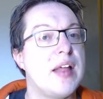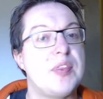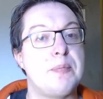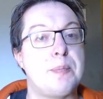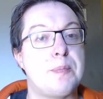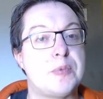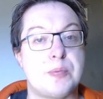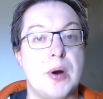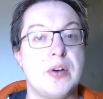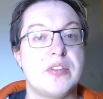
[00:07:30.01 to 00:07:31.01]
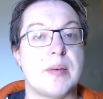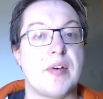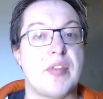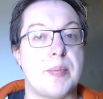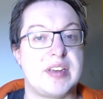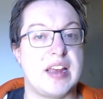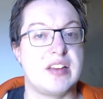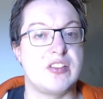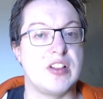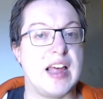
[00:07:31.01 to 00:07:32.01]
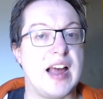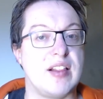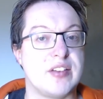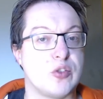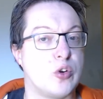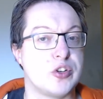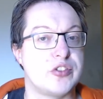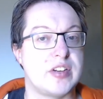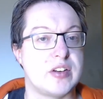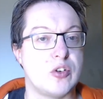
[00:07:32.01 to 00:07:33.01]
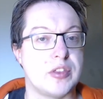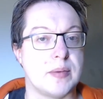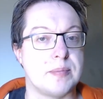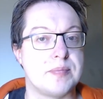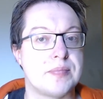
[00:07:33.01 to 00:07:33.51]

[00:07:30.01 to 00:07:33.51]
They spurn some of the potential allies or just ignored them.